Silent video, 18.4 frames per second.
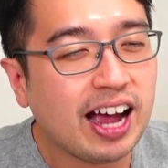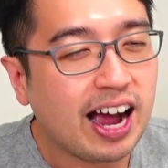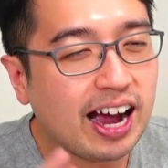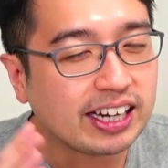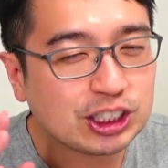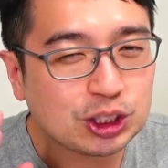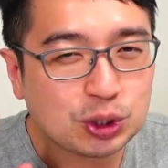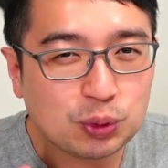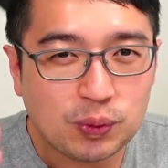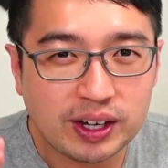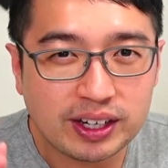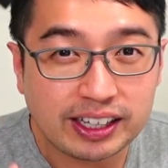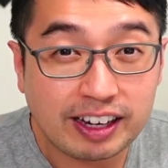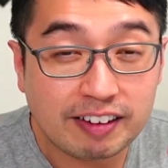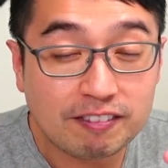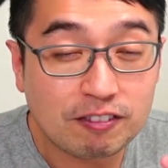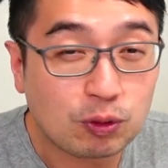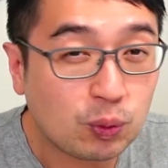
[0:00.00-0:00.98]
I just want to
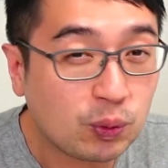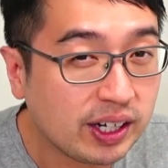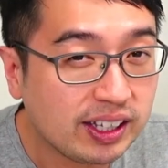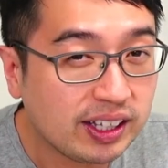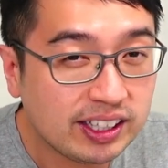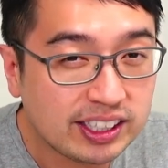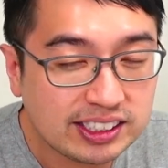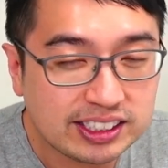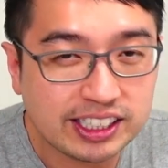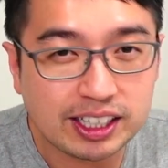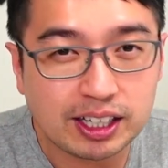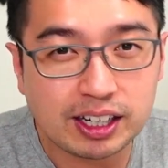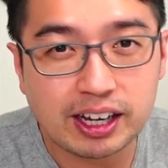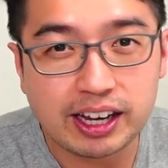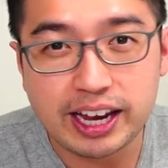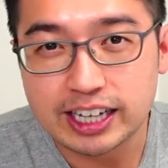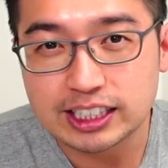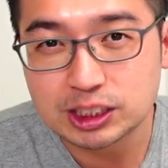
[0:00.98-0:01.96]
give
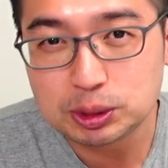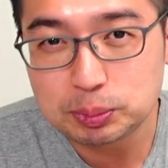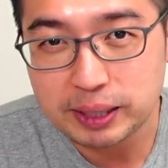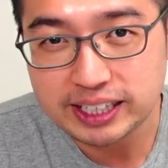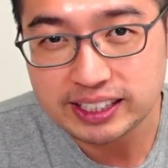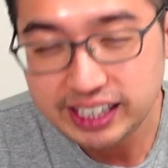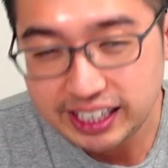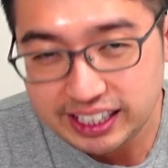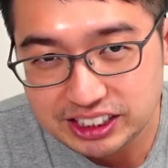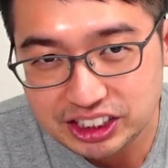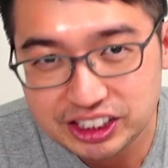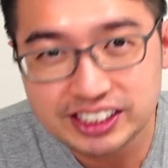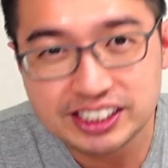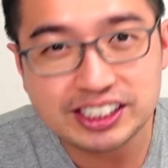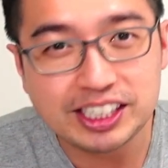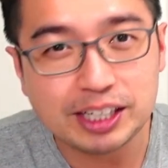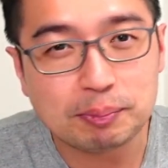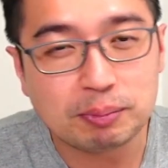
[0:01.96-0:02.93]
realistic
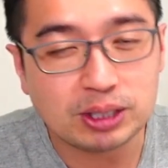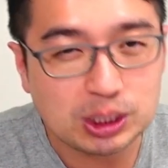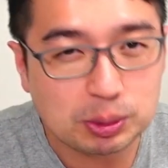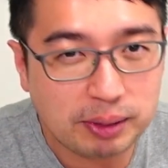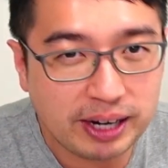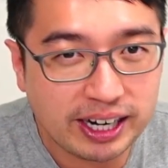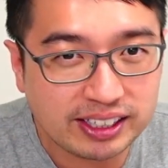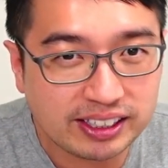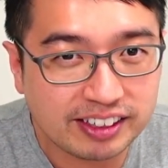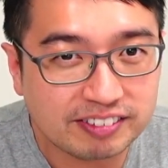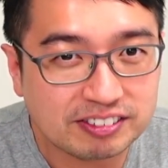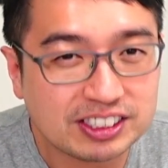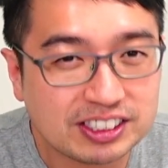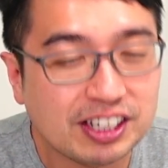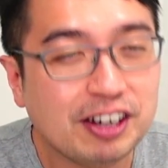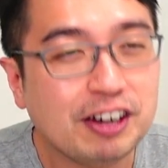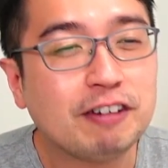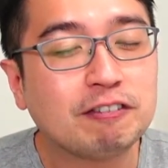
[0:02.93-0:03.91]
expectations and
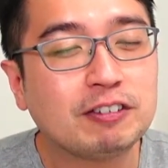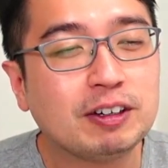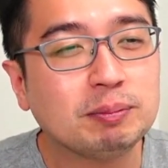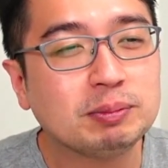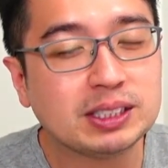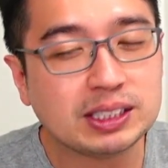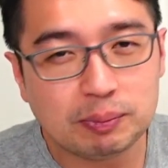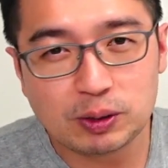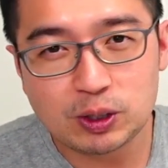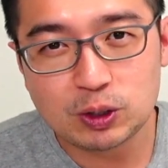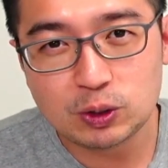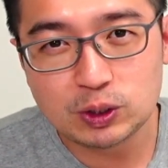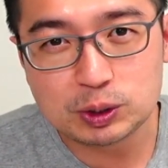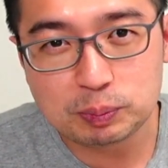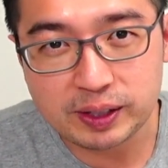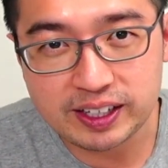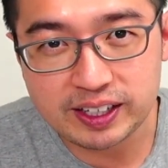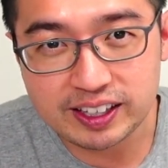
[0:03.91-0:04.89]
perspectives from someone
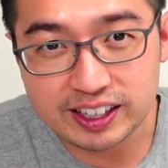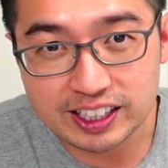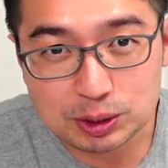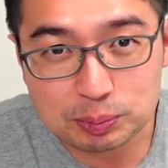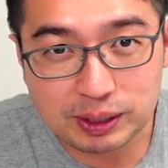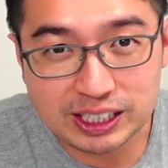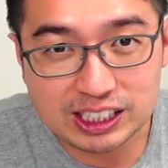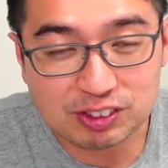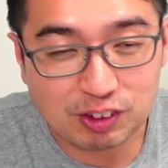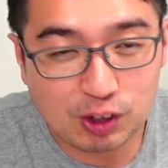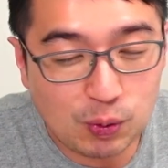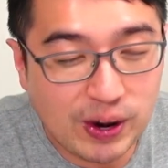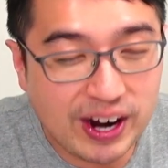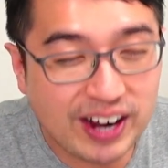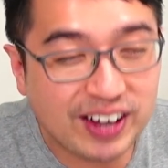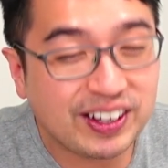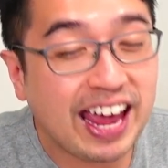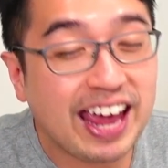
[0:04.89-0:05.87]
who's been in the space for a
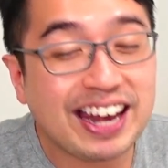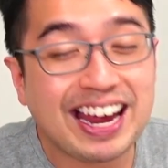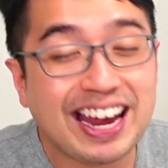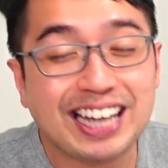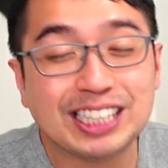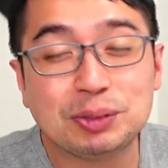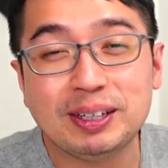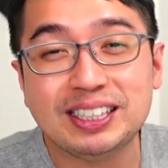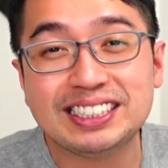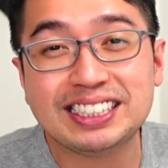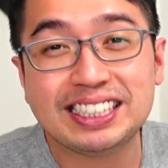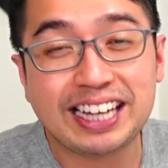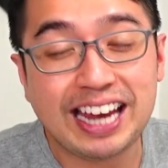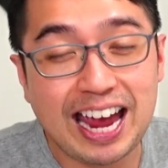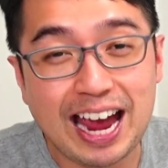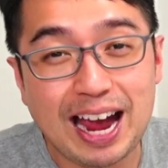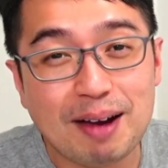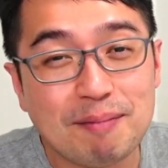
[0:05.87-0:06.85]
while and has been
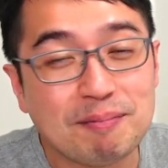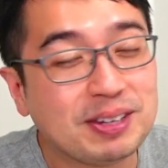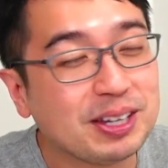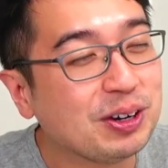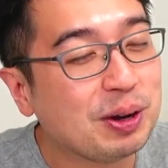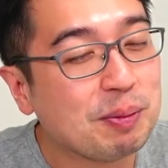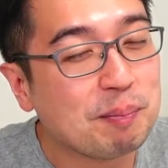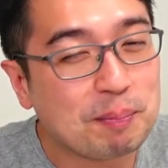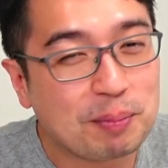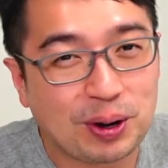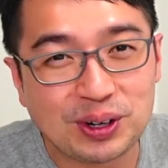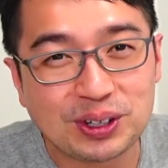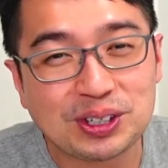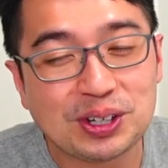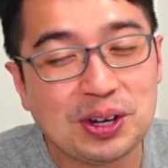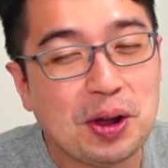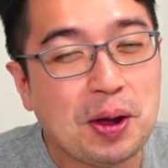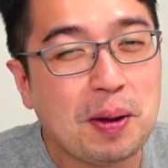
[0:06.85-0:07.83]
scammed and
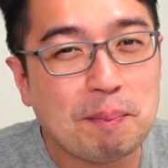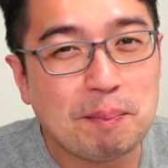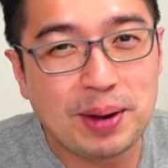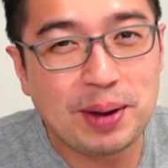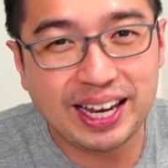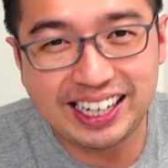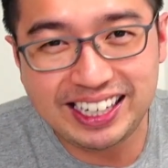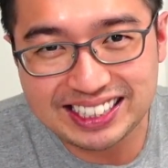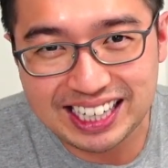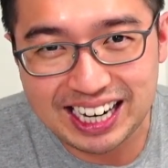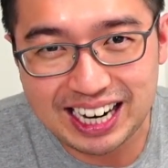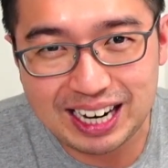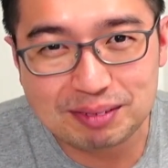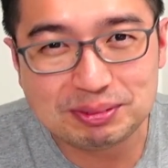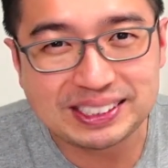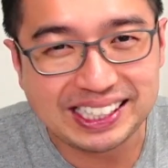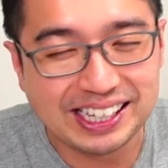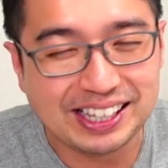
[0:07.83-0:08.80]
burnt many
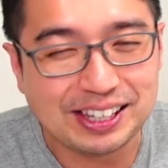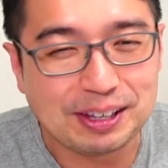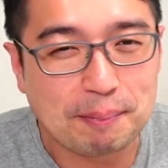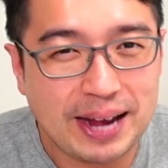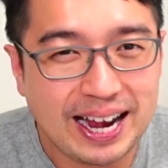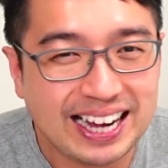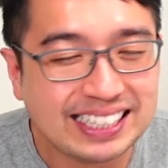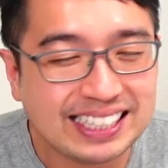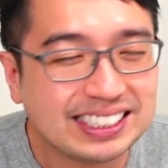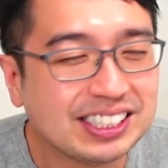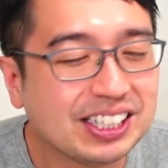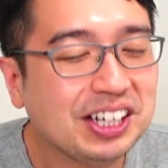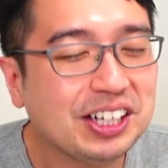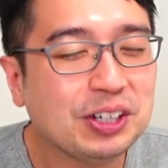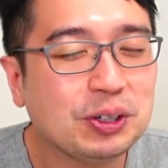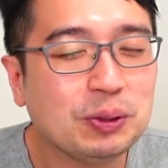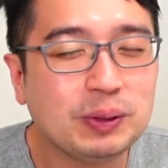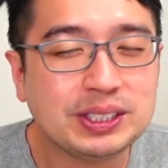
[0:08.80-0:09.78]
times in the past,
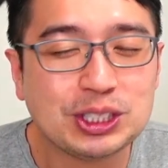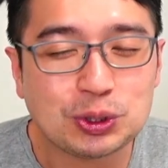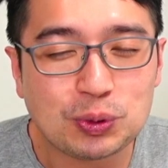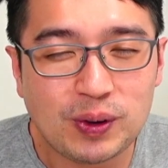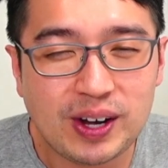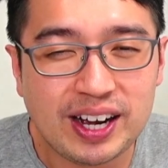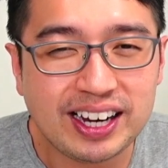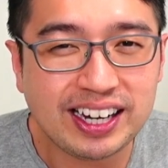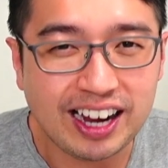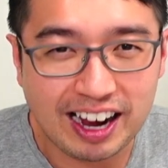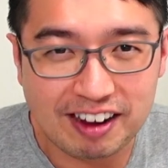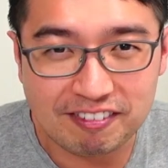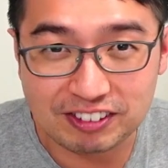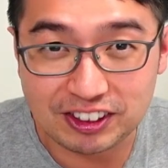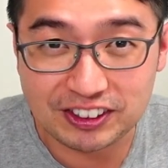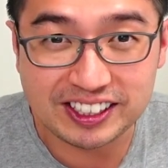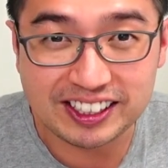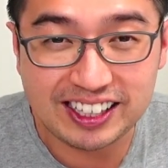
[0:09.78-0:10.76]
which is why
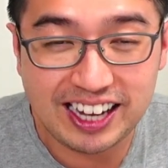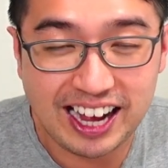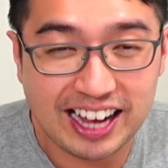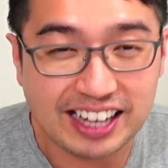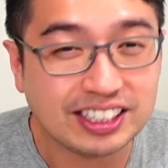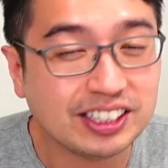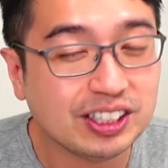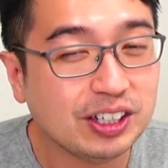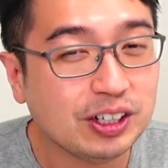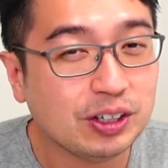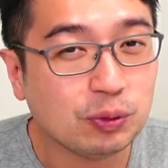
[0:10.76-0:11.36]
I've learned a lot.